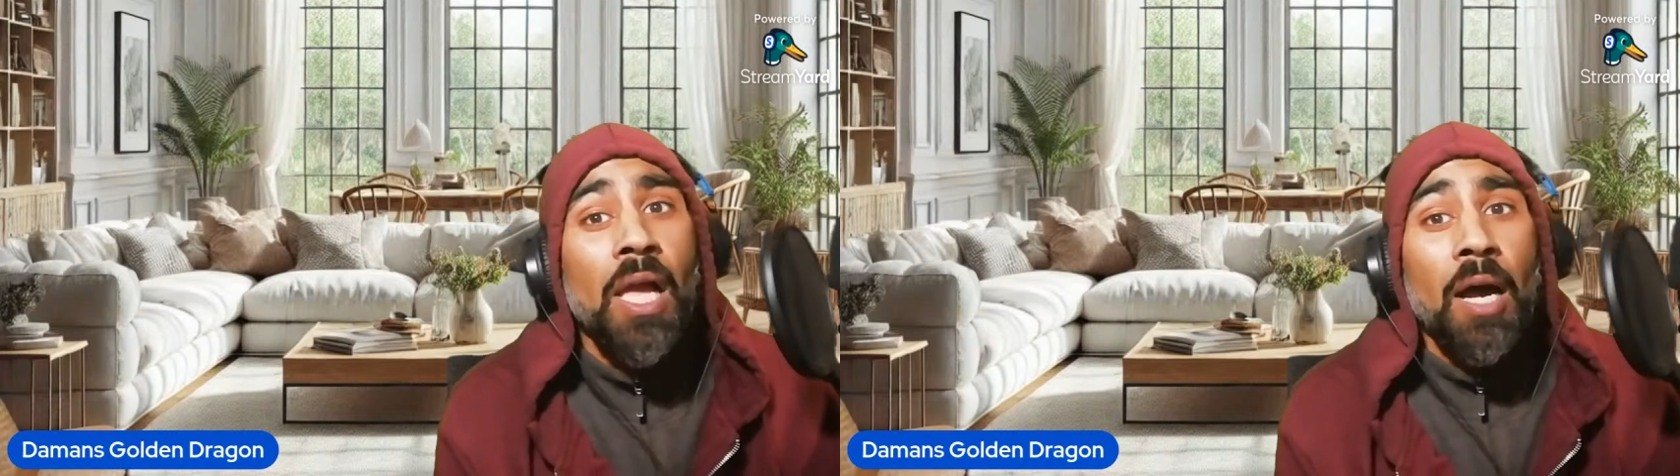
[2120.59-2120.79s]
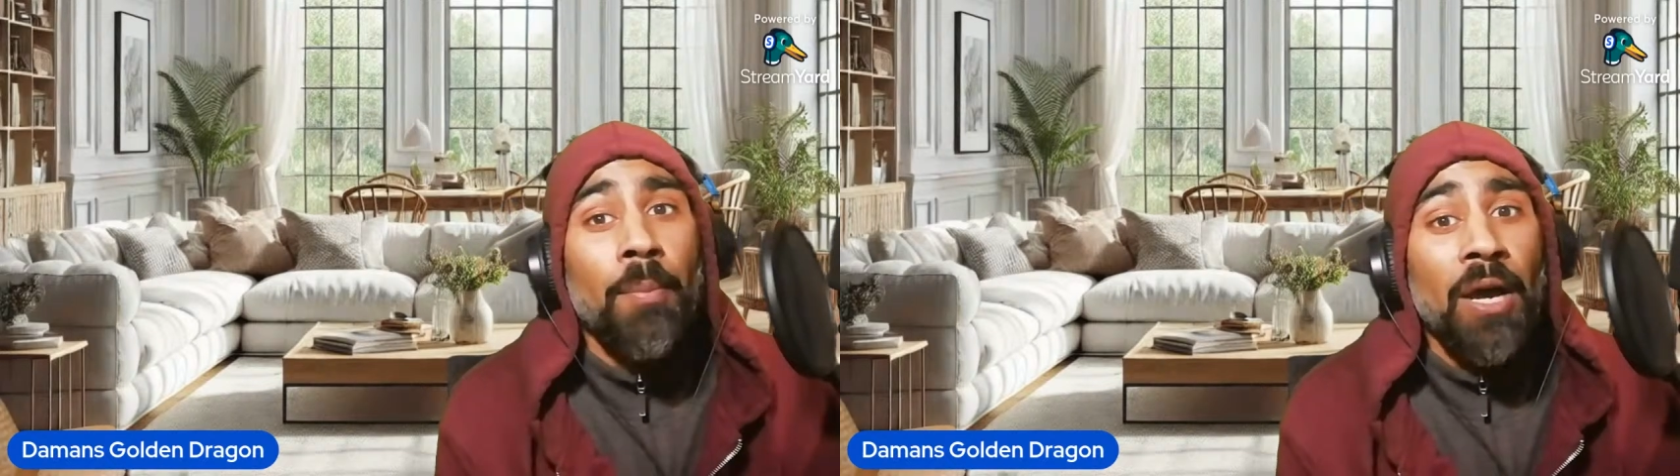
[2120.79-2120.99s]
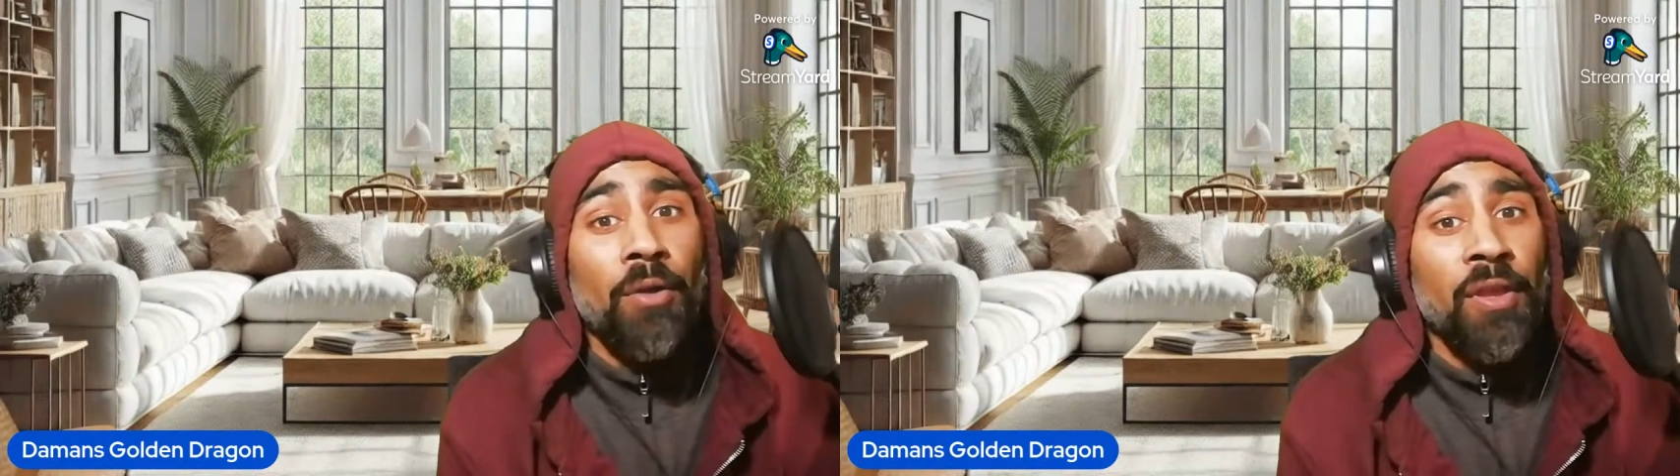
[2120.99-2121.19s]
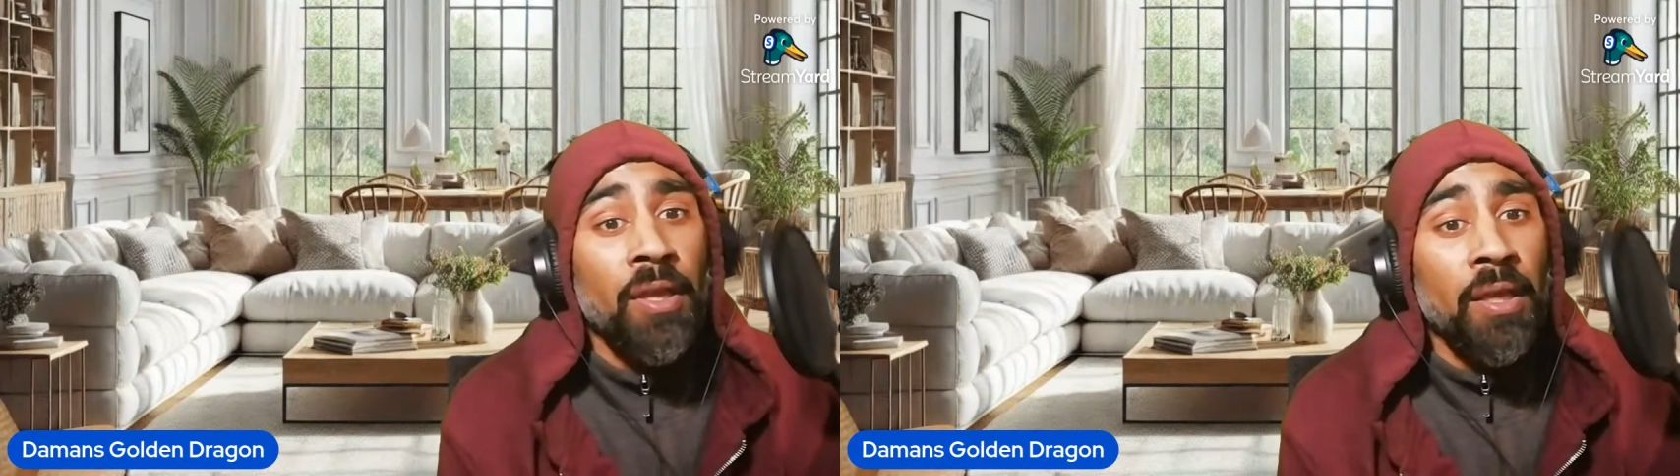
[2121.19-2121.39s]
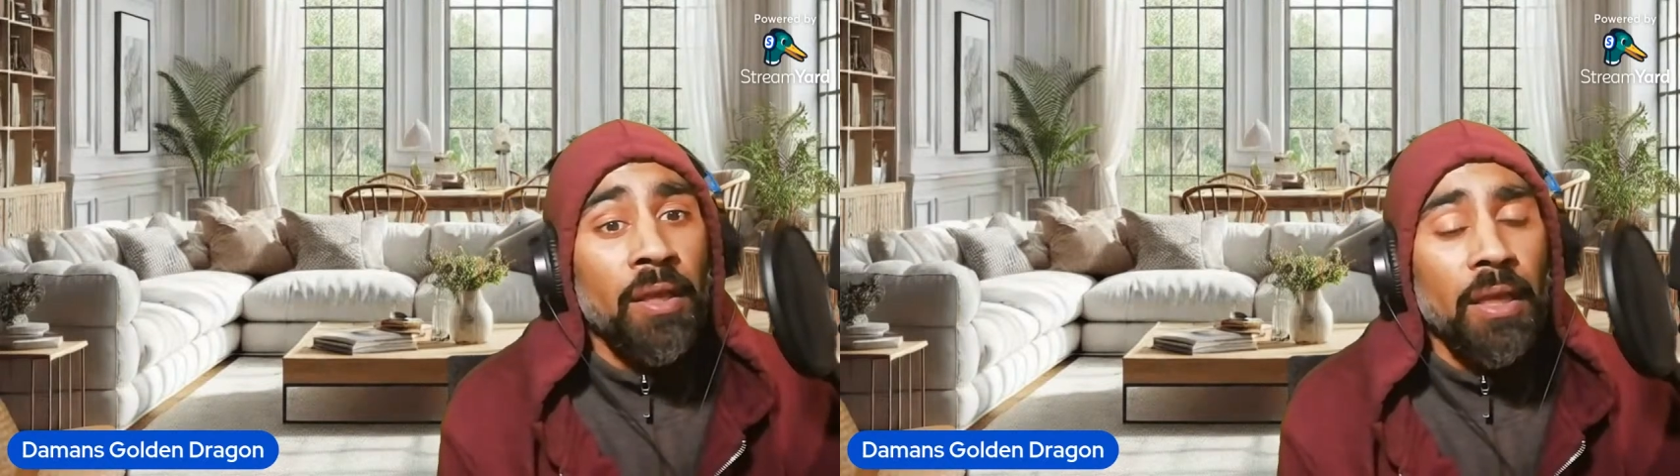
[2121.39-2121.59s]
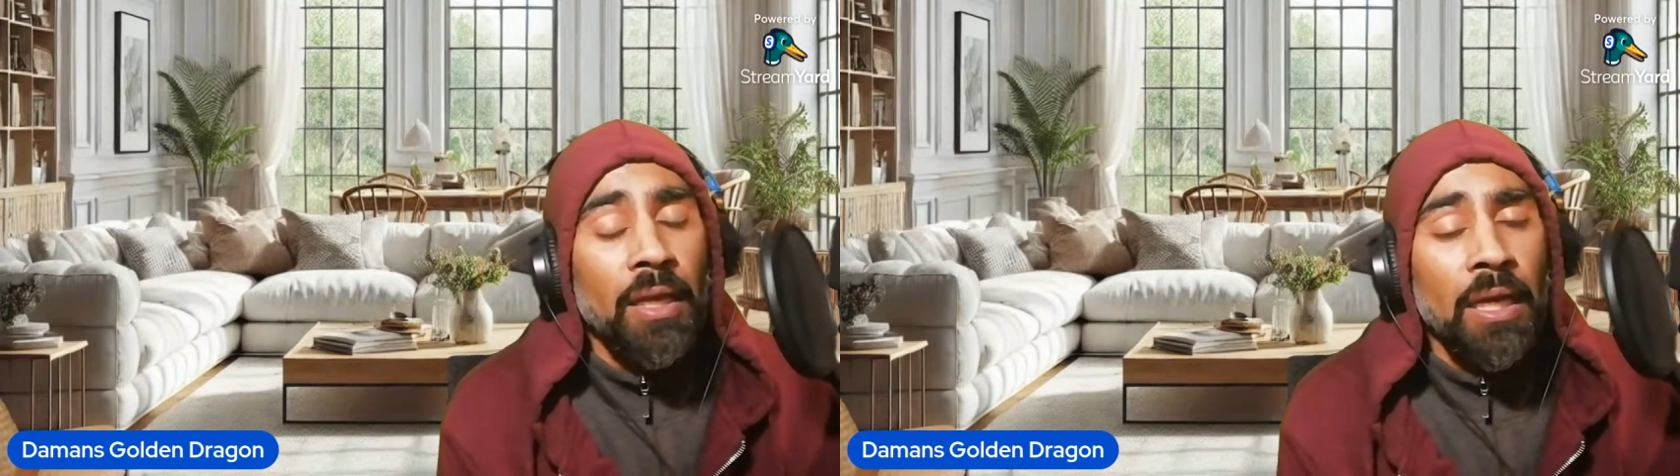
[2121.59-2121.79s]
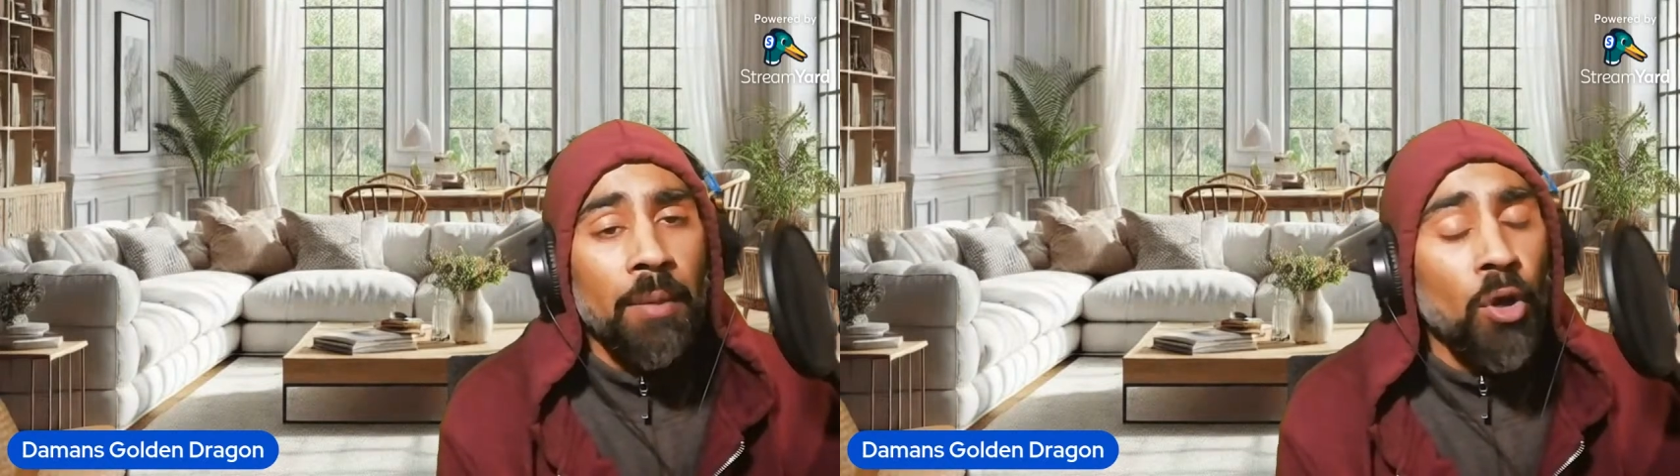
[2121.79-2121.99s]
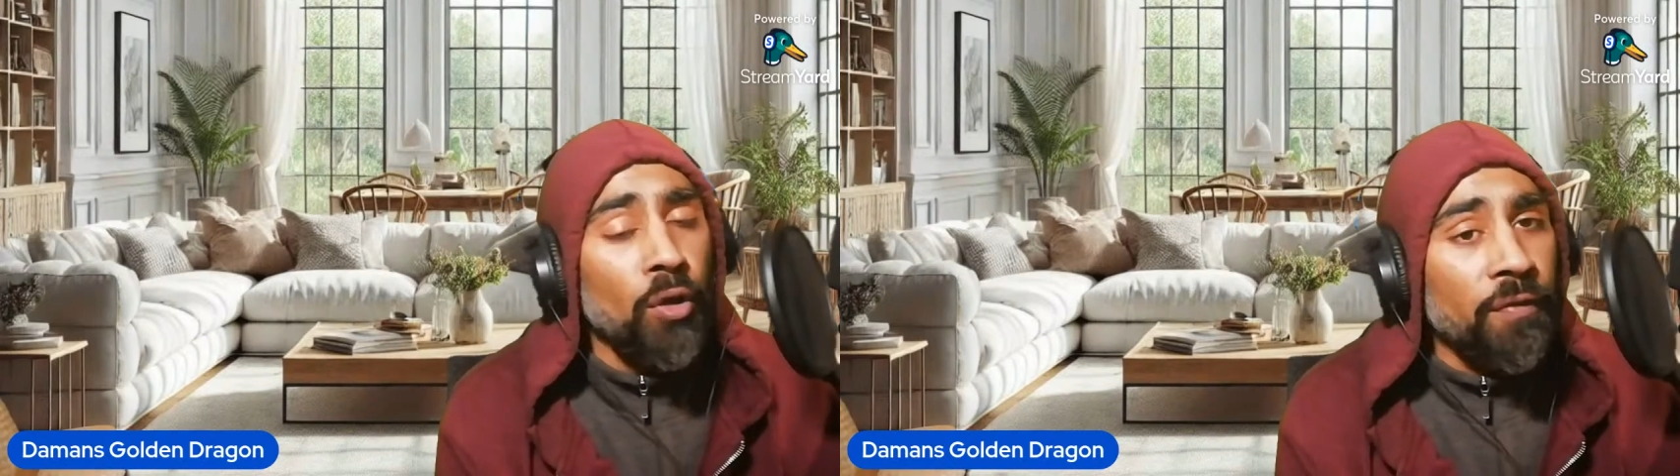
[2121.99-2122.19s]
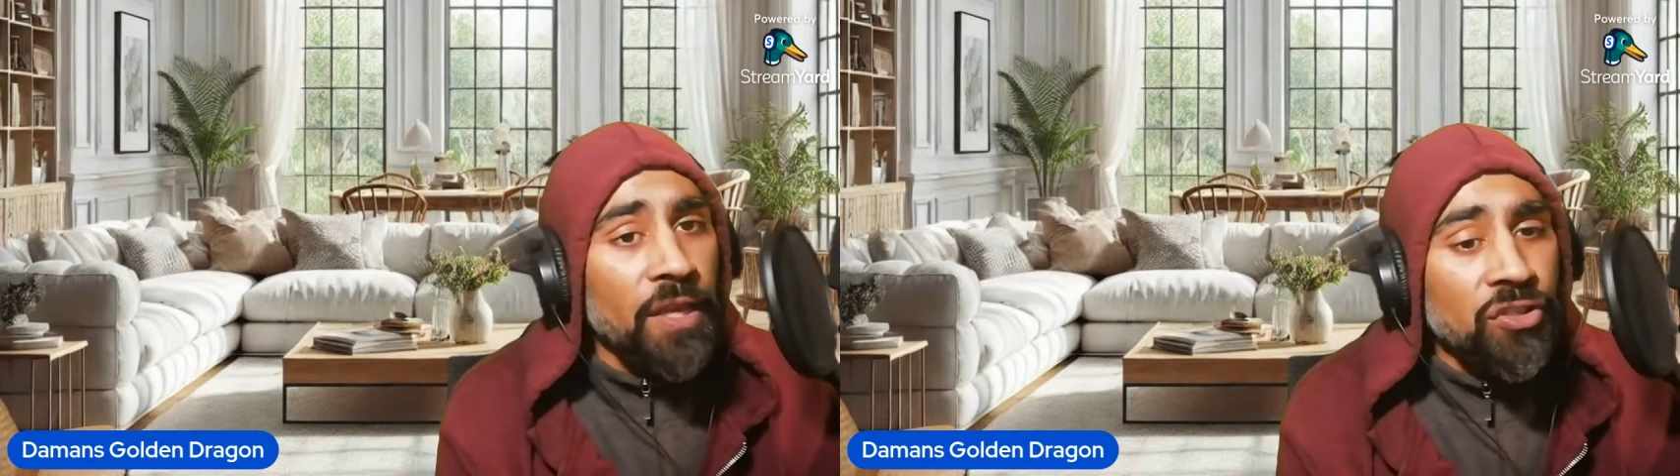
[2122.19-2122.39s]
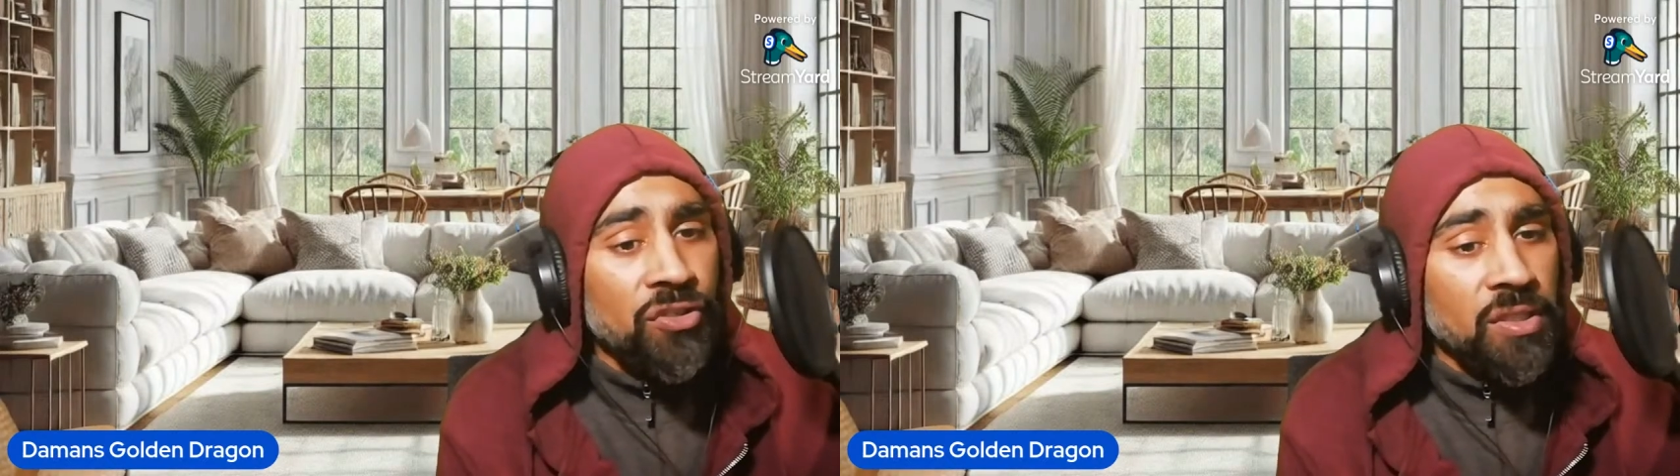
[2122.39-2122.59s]
about their
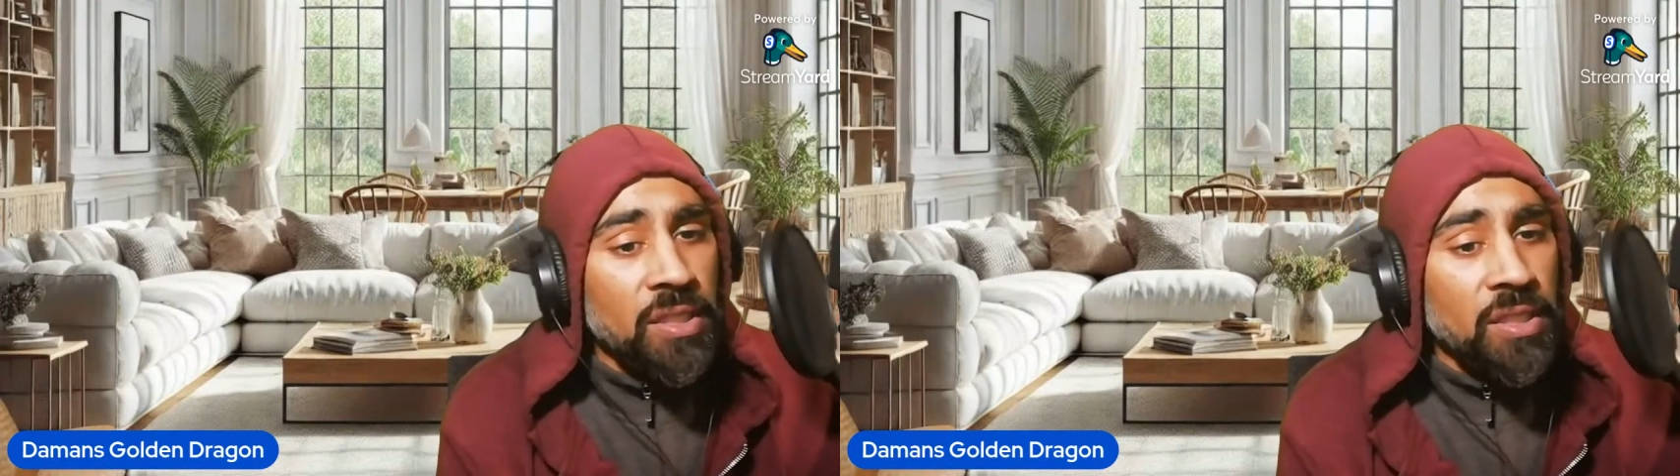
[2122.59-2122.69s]
motivations